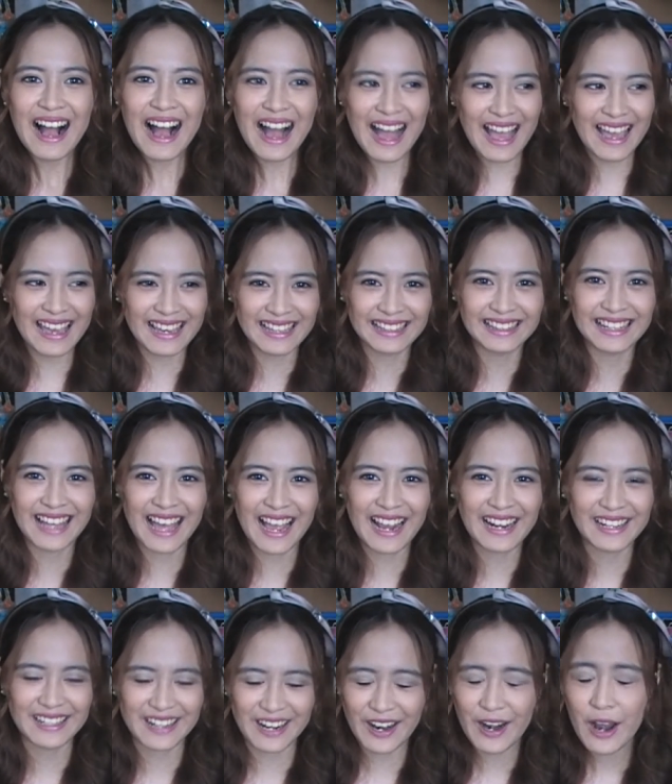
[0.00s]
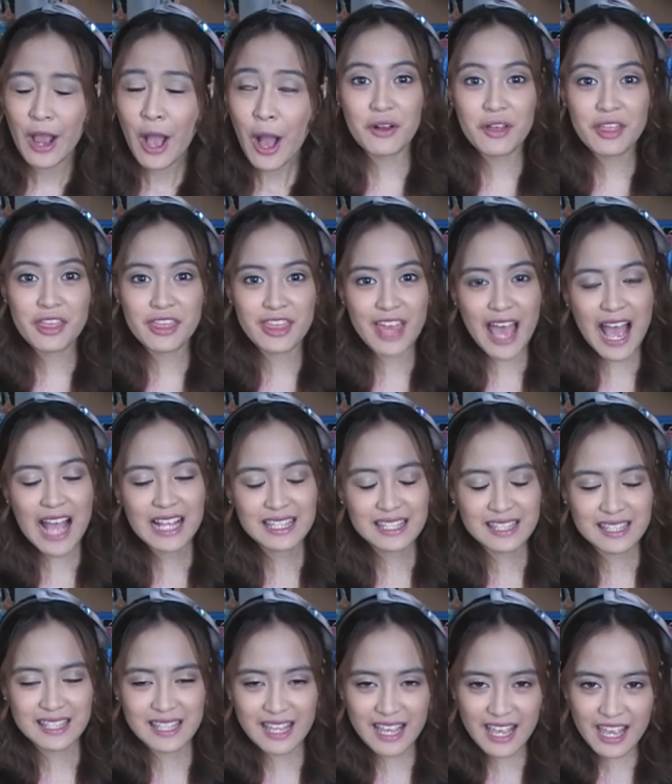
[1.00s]
eyeliner. So
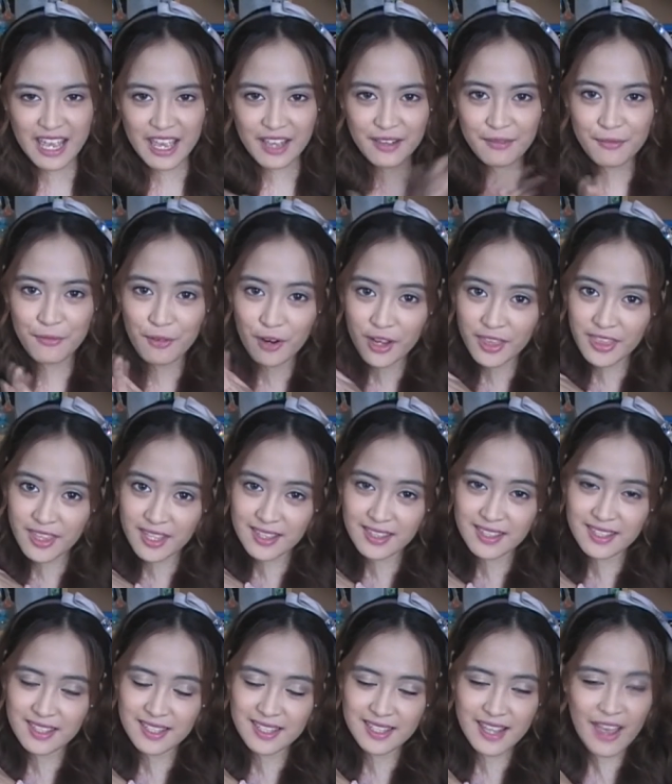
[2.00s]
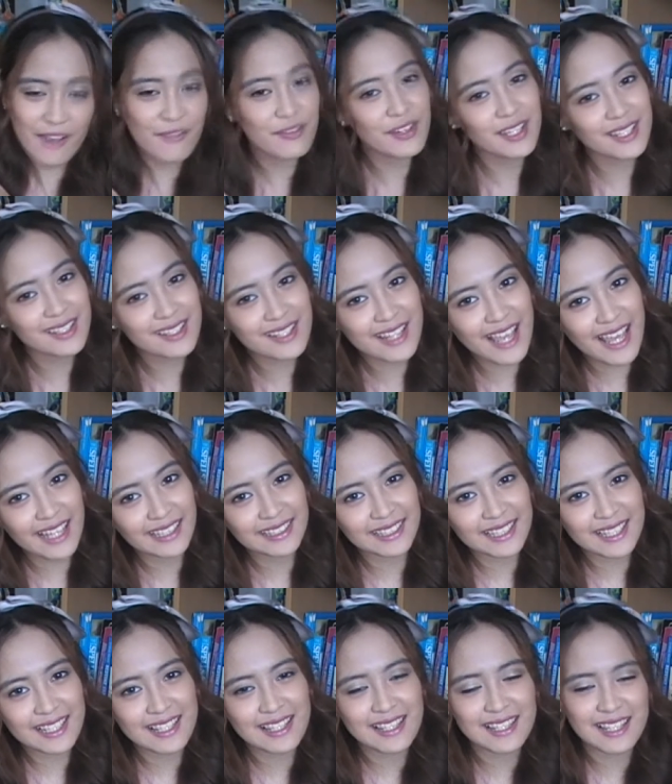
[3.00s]
that's it for the seven
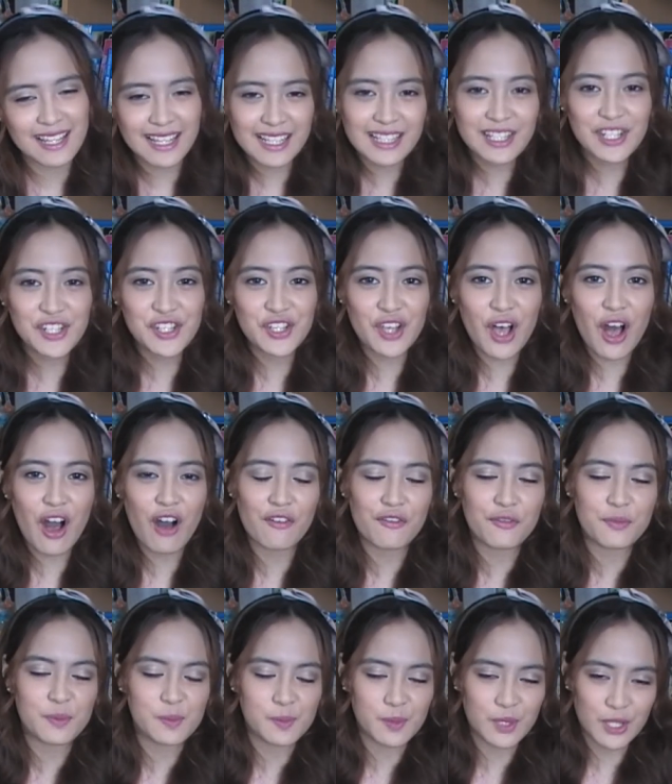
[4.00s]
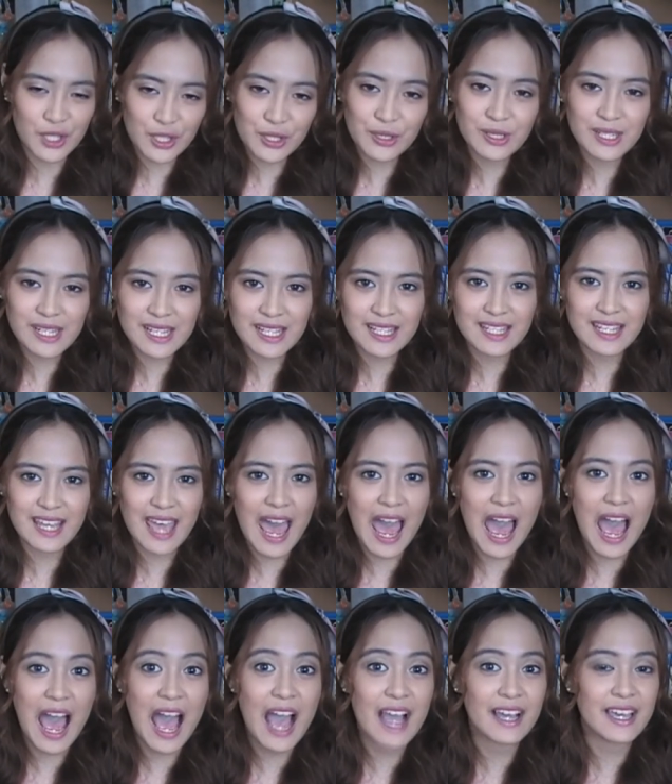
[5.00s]
deadly sins of beauty
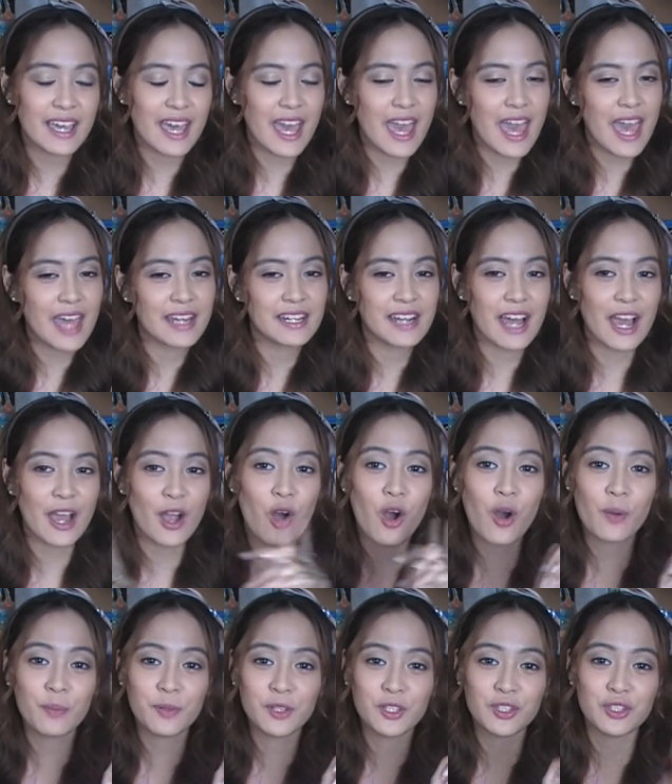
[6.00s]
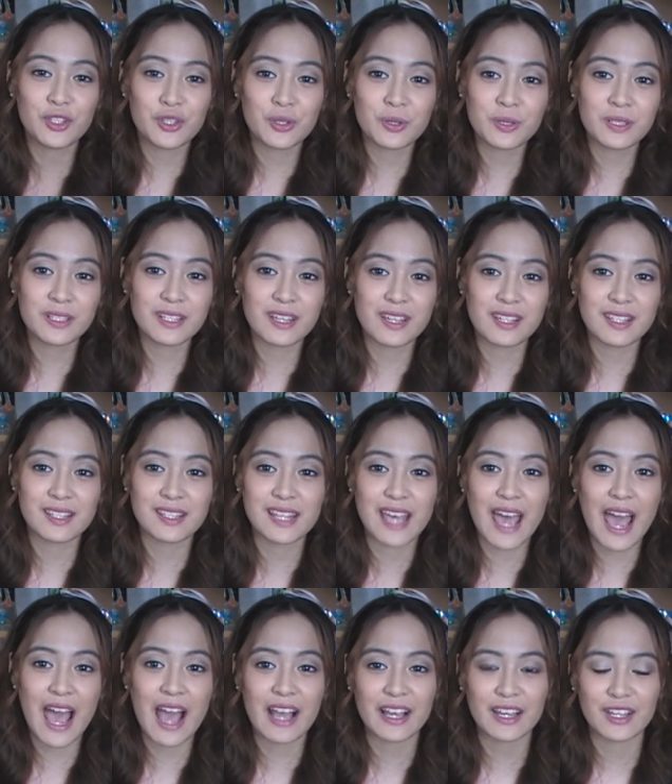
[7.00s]
tag, and I hope you do this
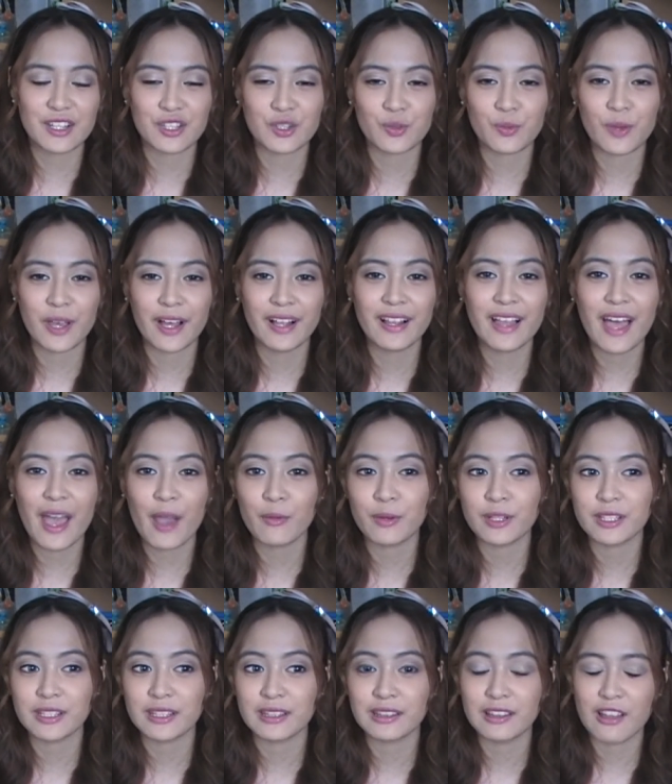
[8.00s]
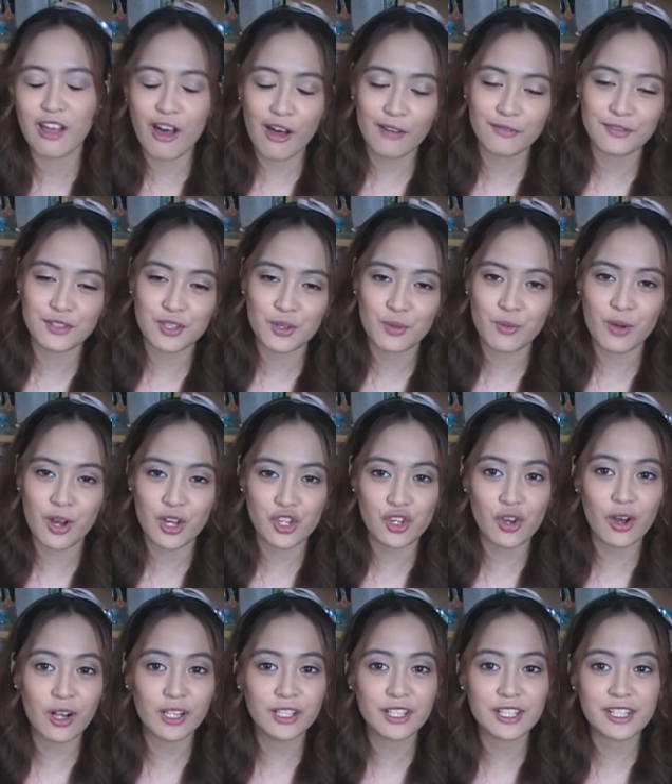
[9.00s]
tag as well. I would love to watch
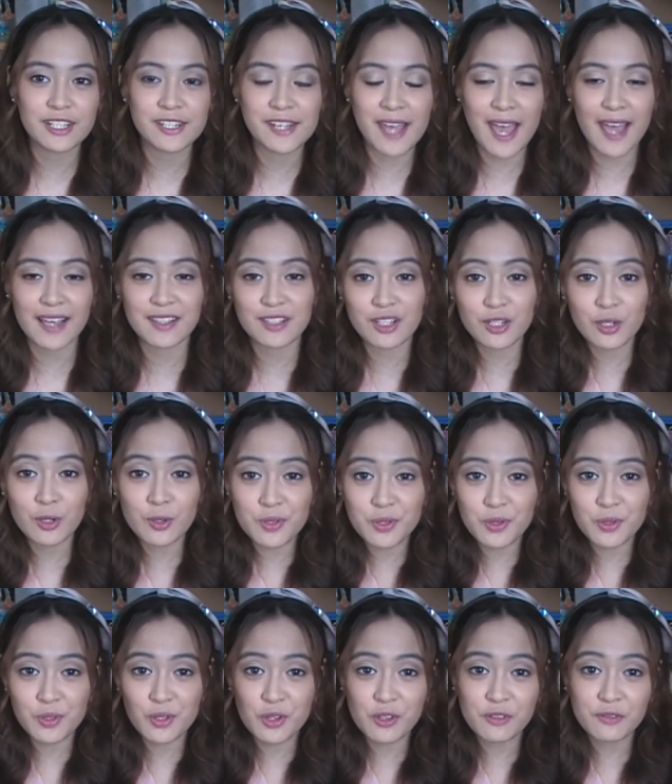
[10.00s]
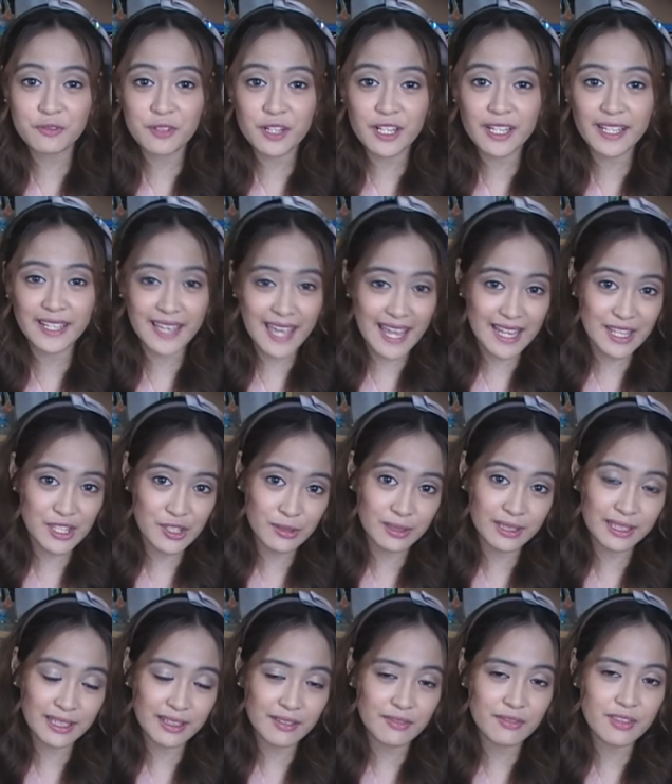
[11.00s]
all your tags, and also don't forget to
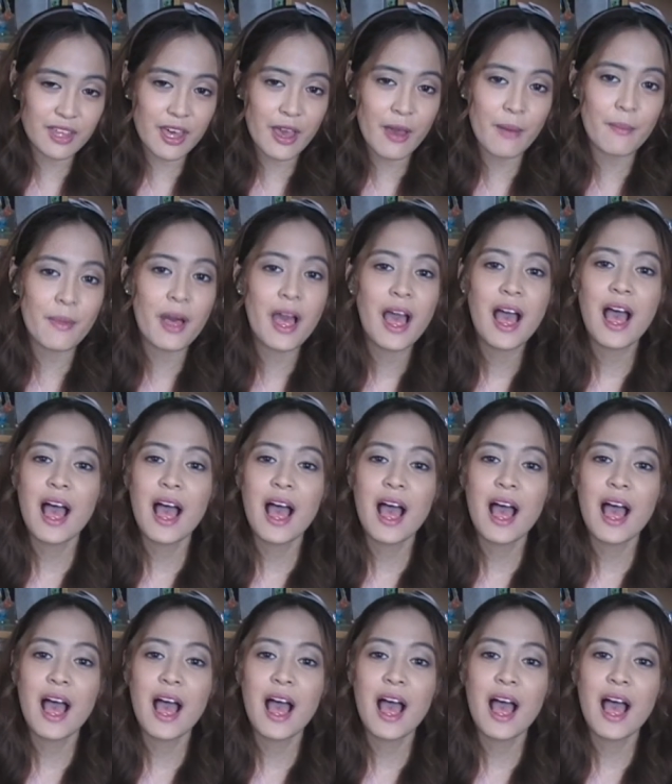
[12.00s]
leave them